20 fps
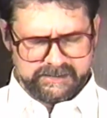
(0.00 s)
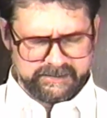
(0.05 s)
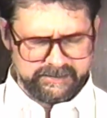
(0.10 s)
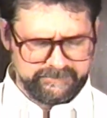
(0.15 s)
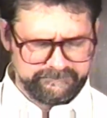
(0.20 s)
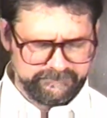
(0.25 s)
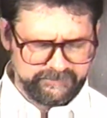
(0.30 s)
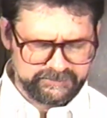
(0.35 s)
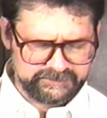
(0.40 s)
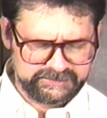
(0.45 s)
And
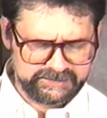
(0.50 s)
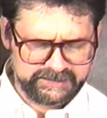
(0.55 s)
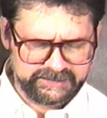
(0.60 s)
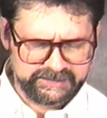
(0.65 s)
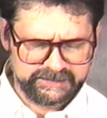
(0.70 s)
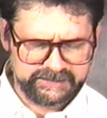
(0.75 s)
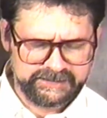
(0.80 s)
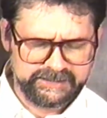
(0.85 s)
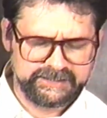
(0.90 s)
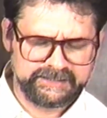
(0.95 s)
the first
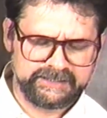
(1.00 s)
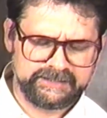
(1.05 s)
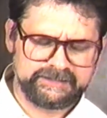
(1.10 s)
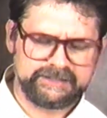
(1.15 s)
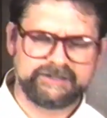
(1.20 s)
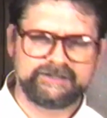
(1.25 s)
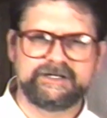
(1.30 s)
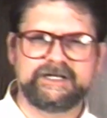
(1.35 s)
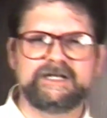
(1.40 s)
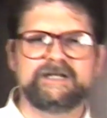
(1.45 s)
thing, you,
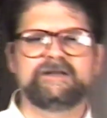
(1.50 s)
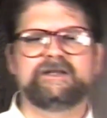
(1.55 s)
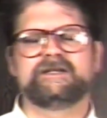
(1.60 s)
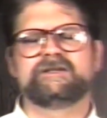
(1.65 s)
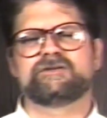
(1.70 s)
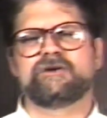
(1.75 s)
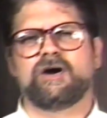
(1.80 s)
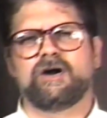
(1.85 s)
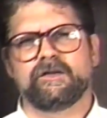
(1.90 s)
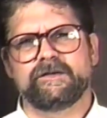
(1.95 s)
you need
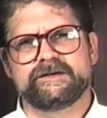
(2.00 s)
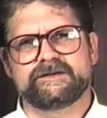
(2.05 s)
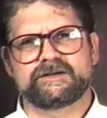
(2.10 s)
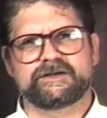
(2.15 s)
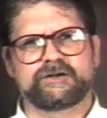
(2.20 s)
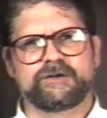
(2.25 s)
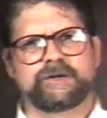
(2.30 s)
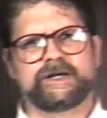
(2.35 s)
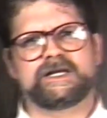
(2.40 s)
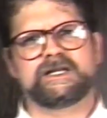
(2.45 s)
these, all these
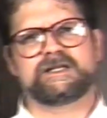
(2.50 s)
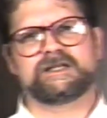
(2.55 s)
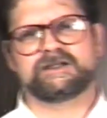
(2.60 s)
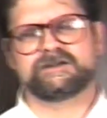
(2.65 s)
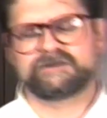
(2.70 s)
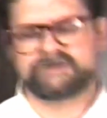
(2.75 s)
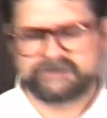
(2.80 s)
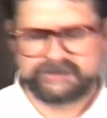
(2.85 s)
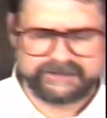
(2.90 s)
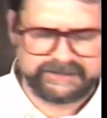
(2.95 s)

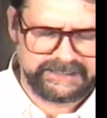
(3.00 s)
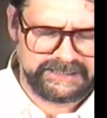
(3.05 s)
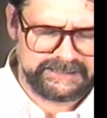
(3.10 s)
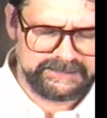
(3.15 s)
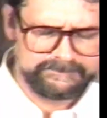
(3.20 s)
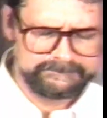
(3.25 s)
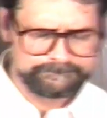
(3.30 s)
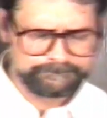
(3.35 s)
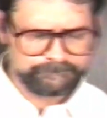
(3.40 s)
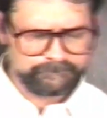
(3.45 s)
ingredients you
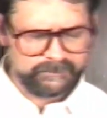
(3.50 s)
need